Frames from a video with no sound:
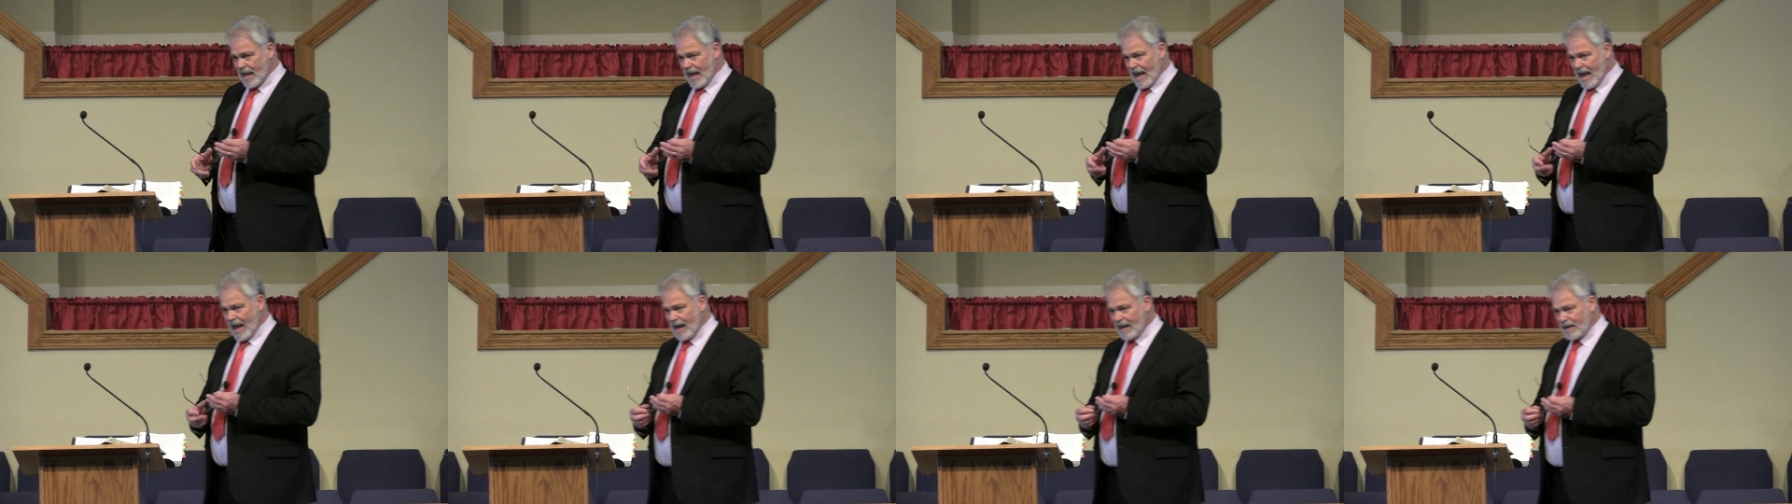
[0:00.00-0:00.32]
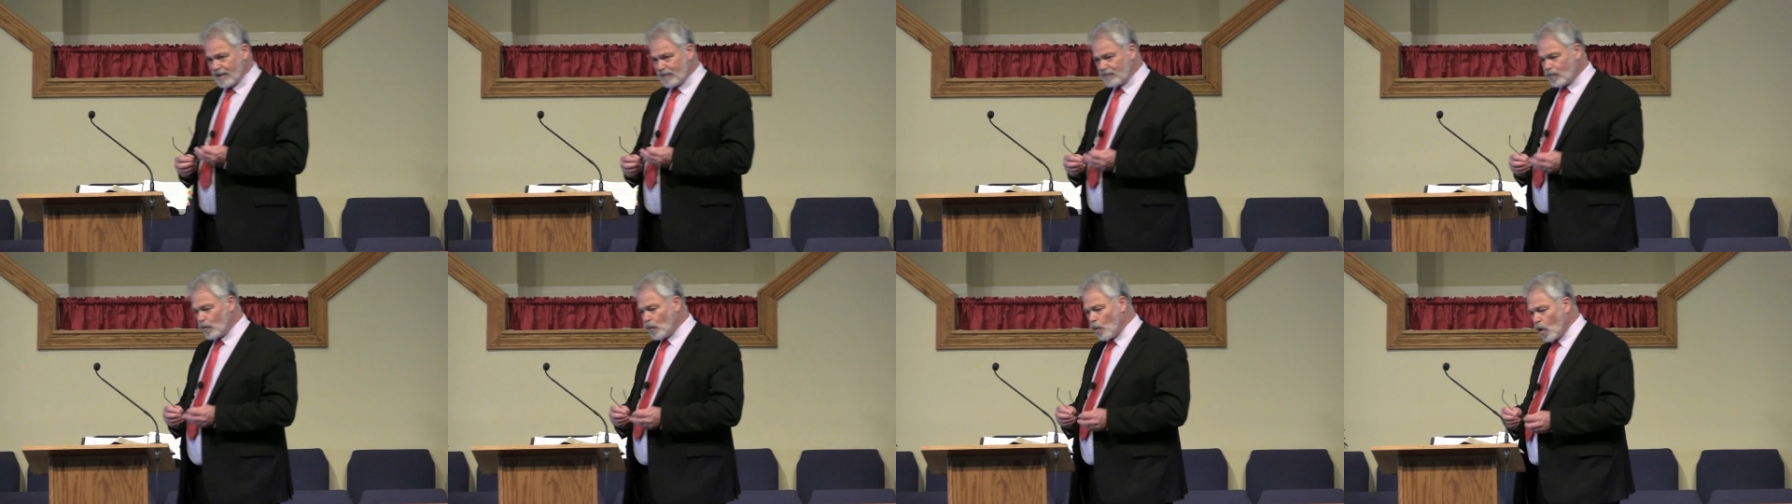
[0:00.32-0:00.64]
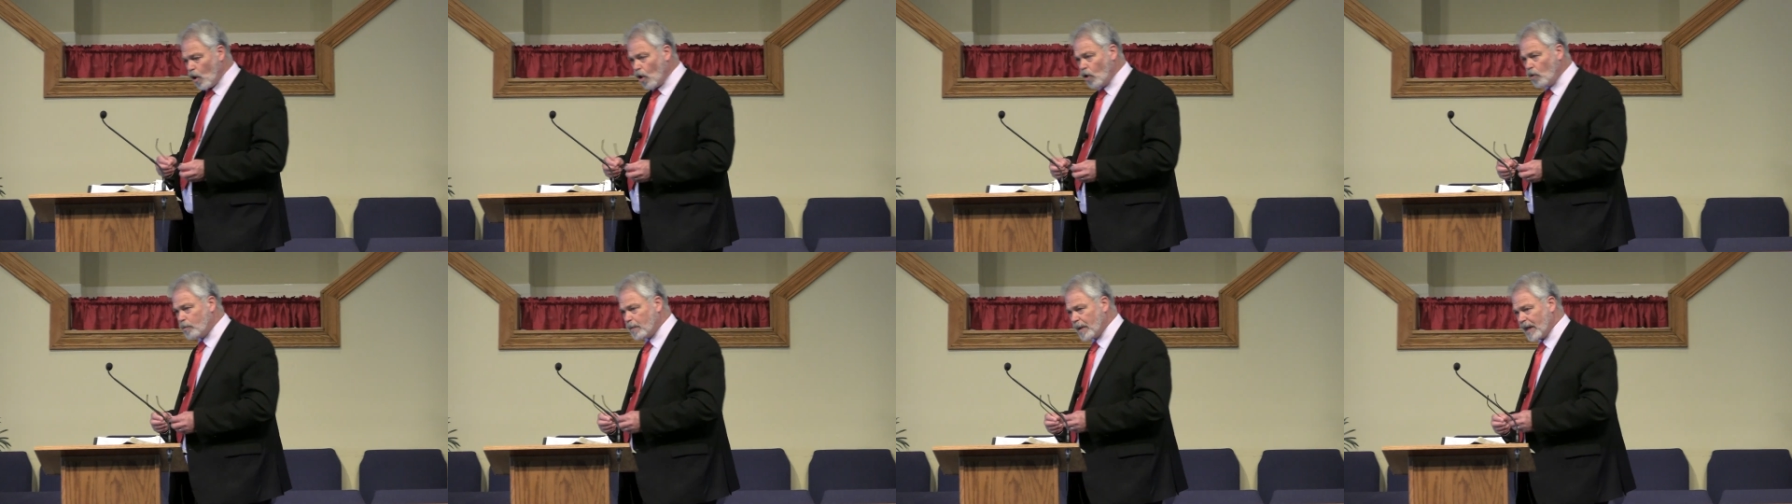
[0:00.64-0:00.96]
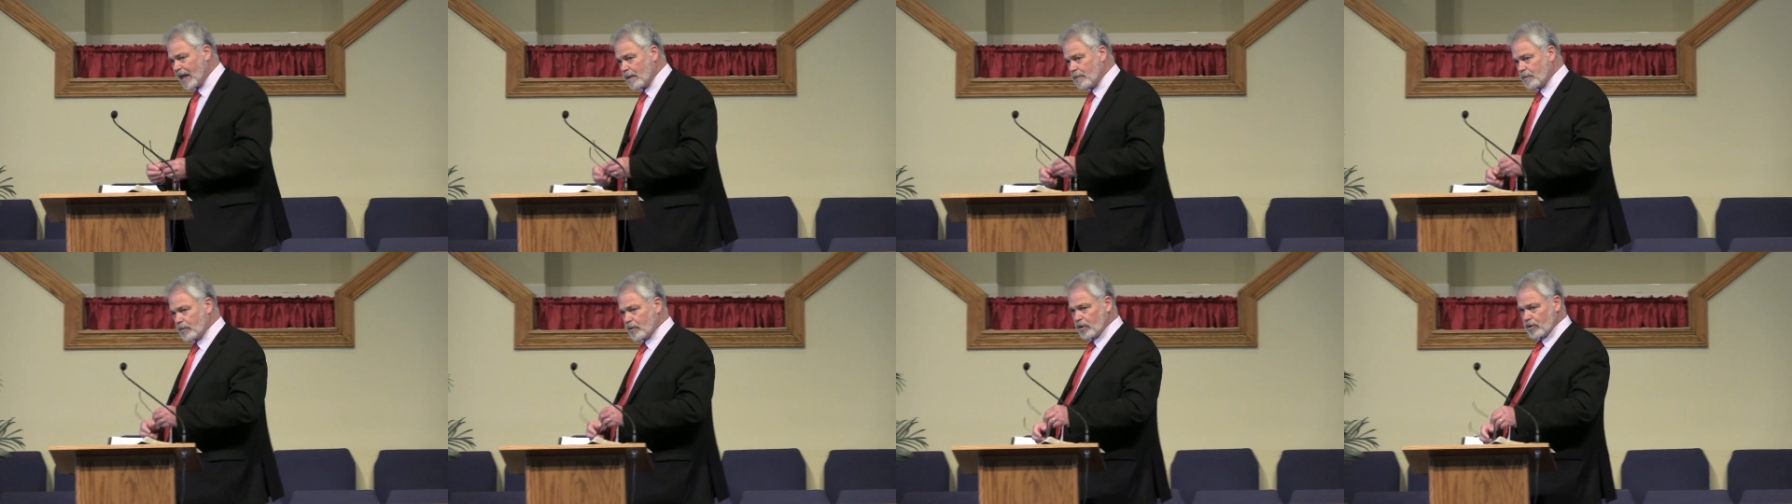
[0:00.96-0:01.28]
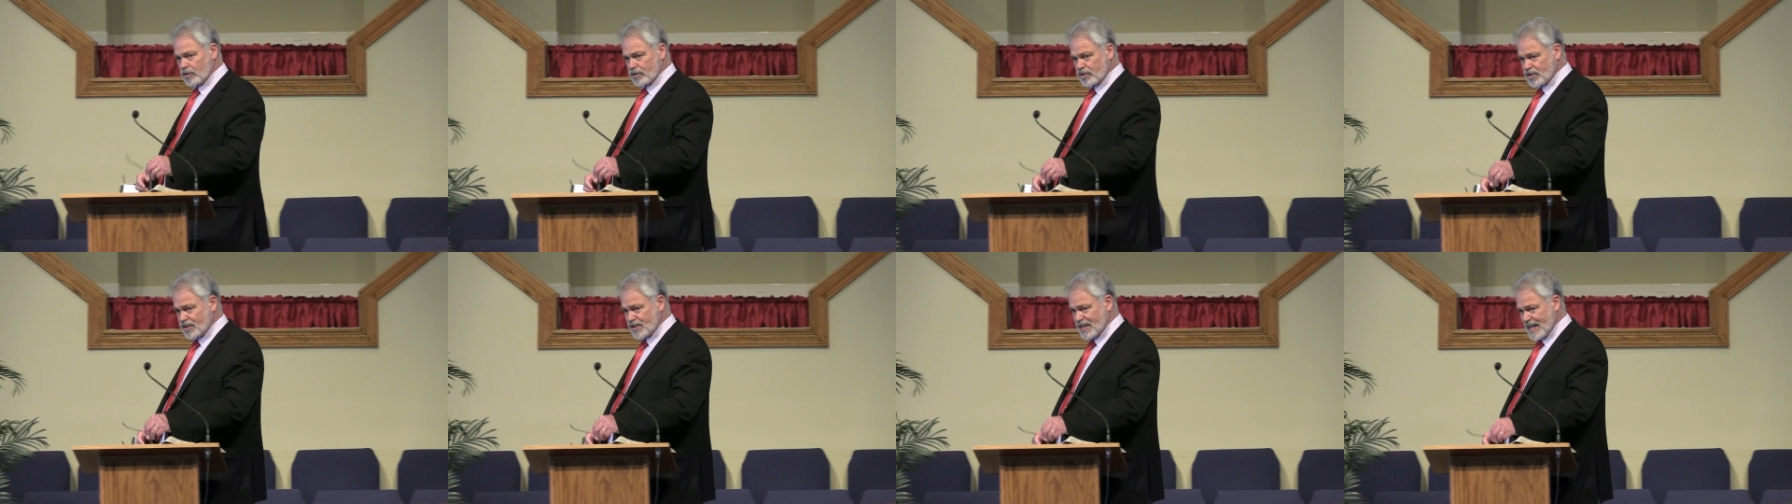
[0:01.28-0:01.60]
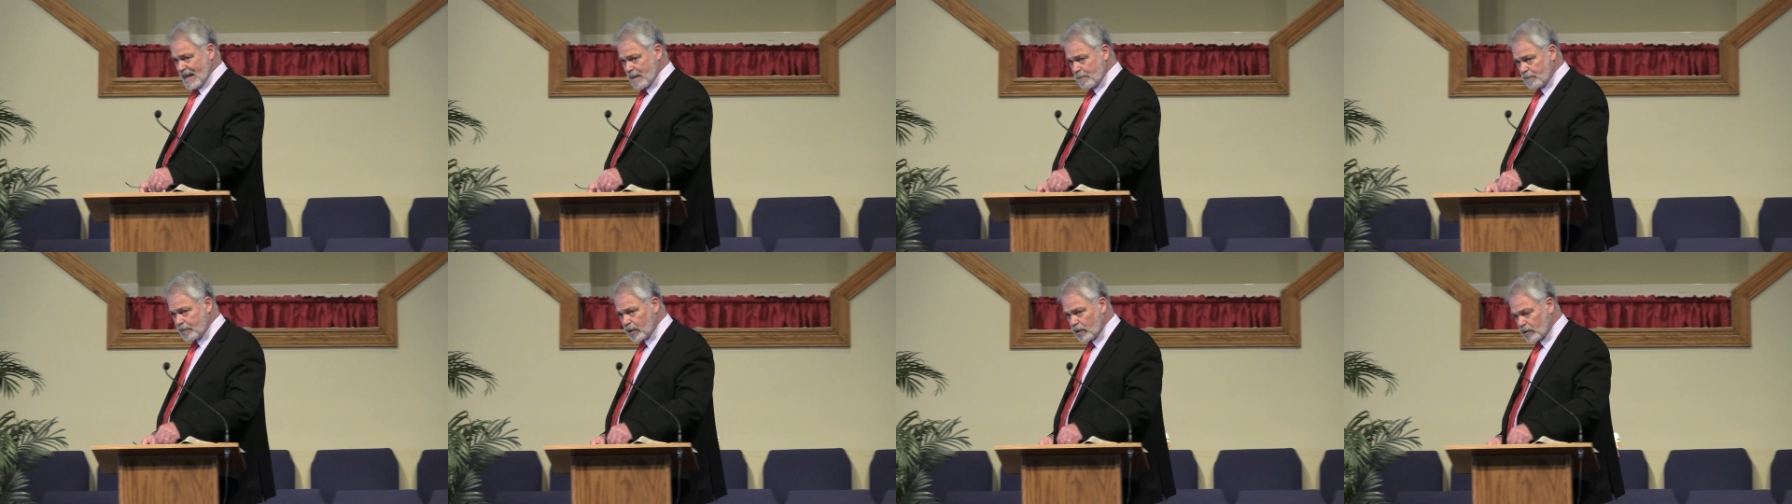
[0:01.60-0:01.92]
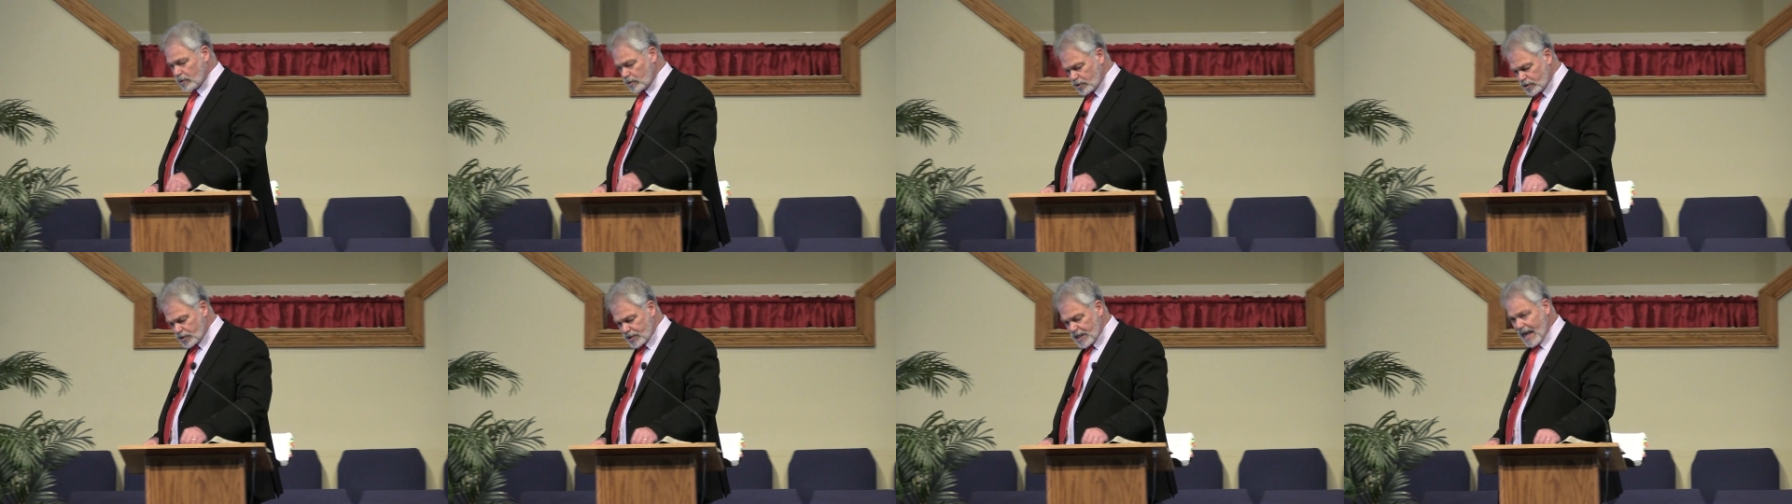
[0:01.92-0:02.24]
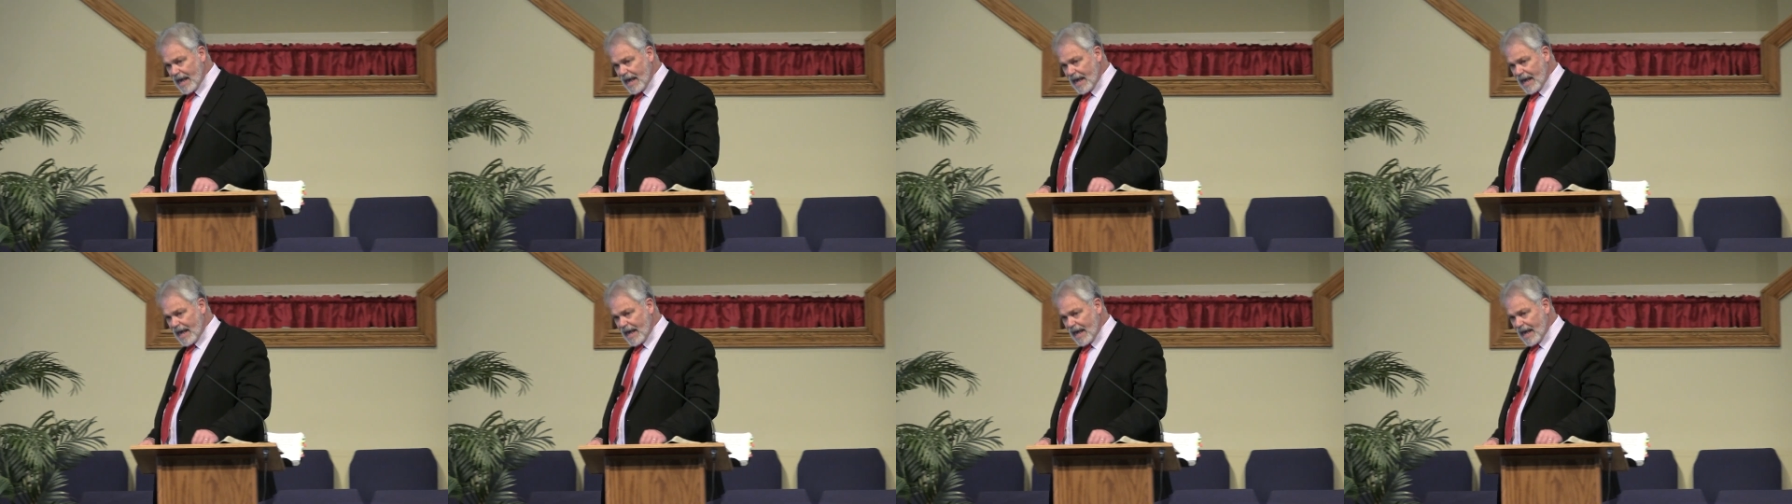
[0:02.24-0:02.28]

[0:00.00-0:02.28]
out of wallpaper samplers